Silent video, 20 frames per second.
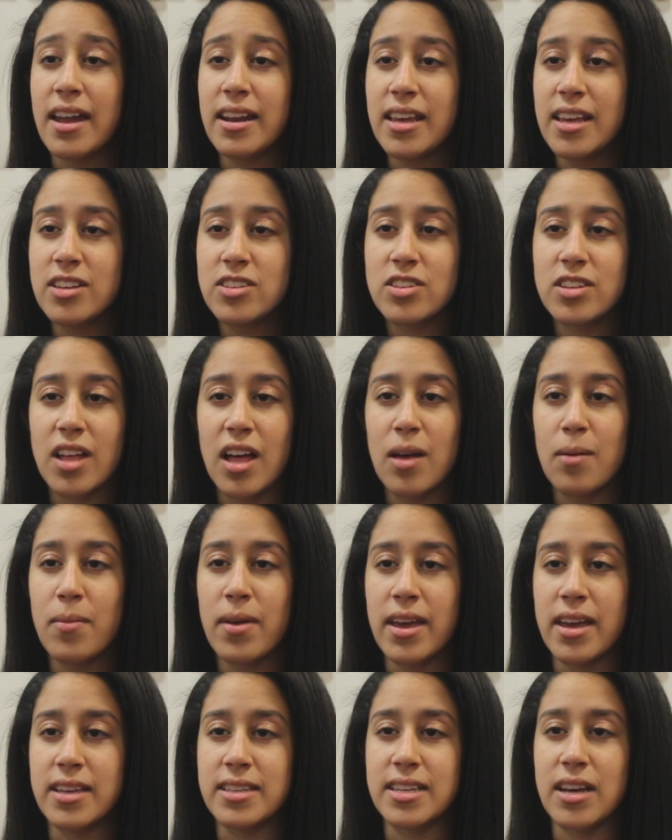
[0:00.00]
and each
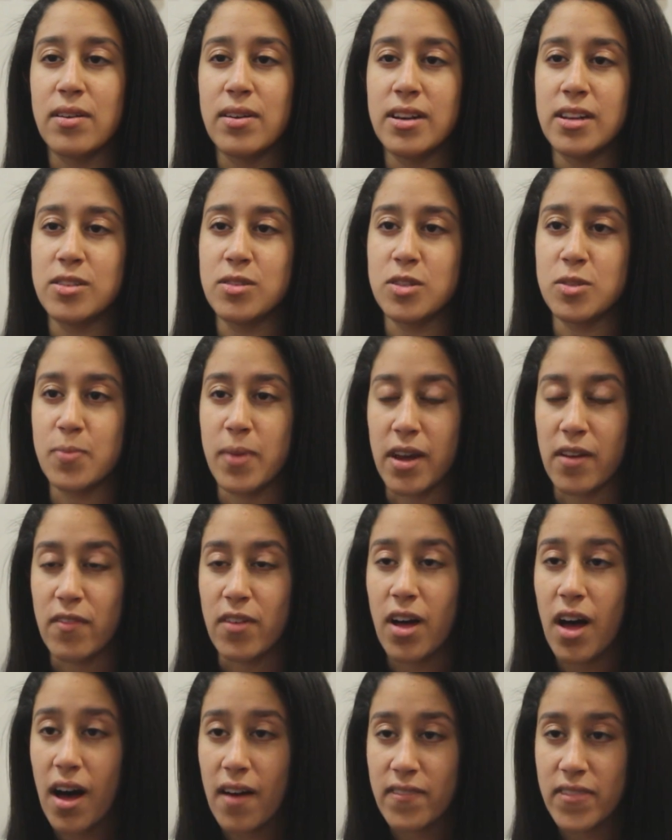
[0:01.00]
club hangs out in its
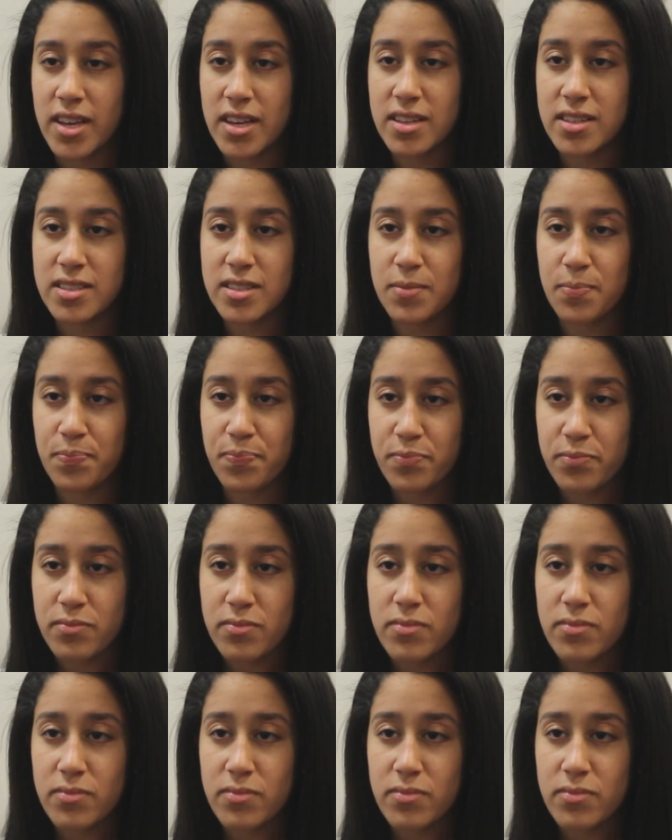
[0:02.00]
respectful office.